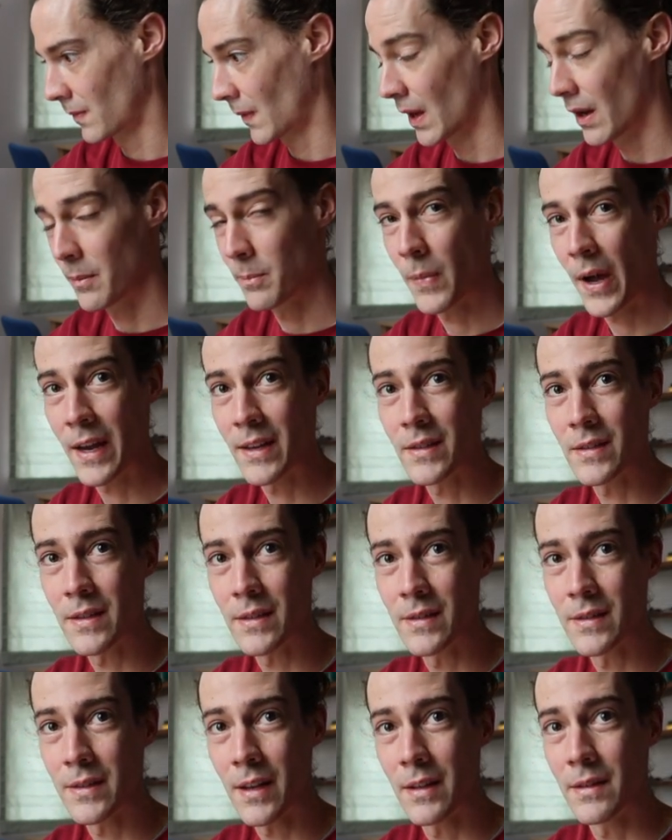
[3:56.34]
I'm
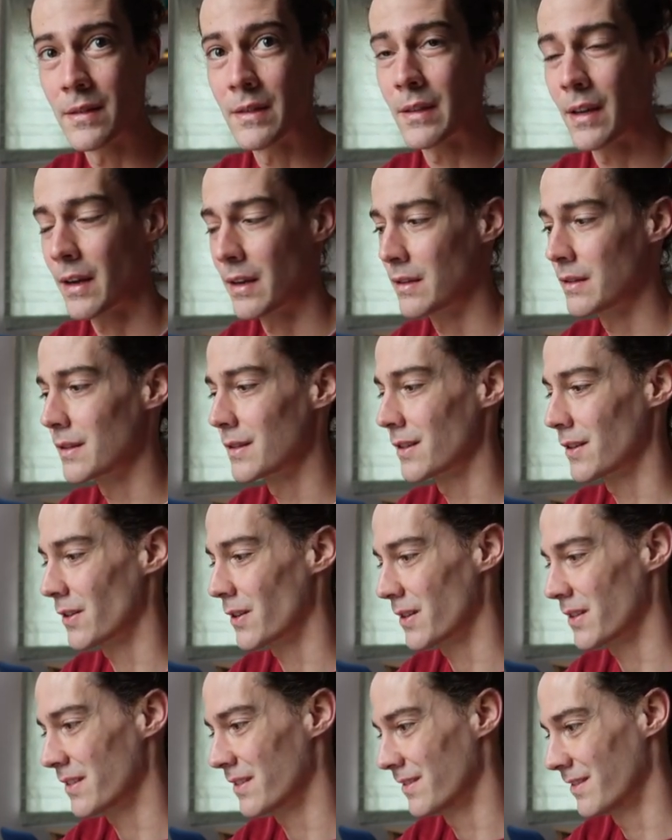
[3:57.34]
Pisces sun sign,
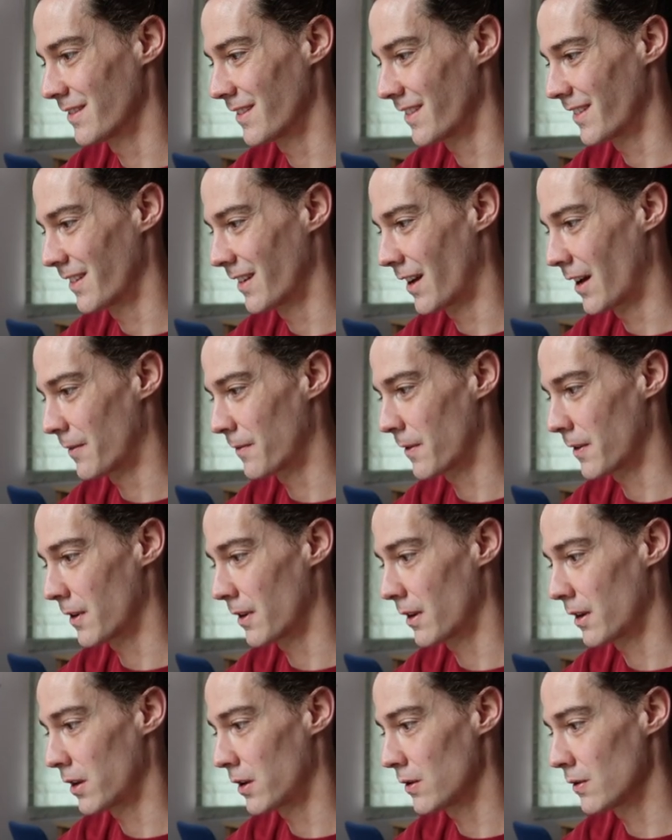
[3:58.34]
so I have a
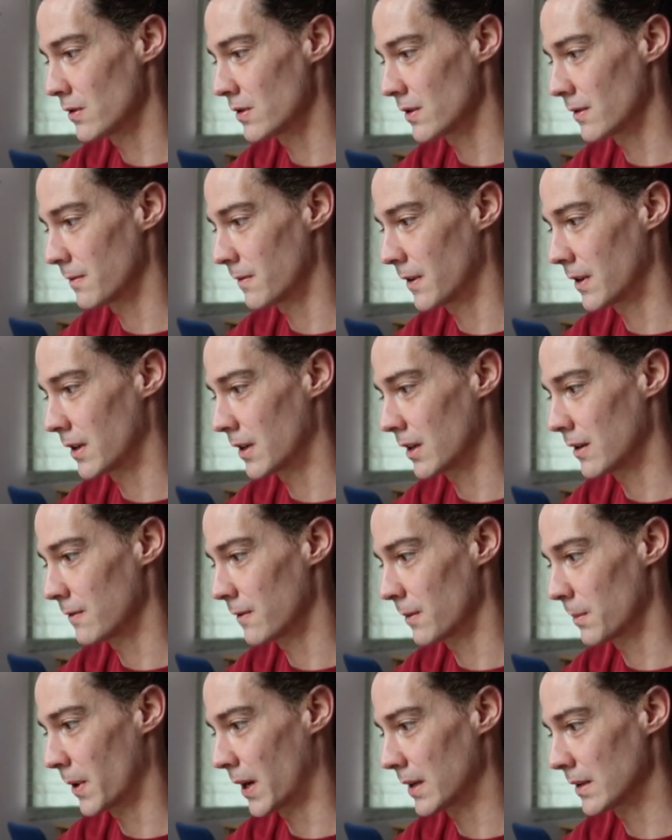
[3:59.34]
huge affinity
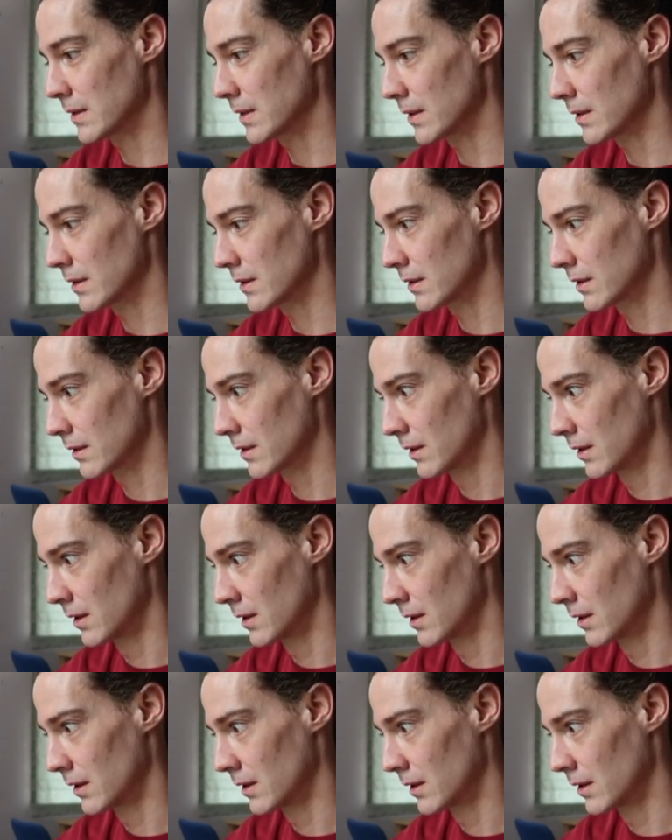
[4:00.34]
for Pisces.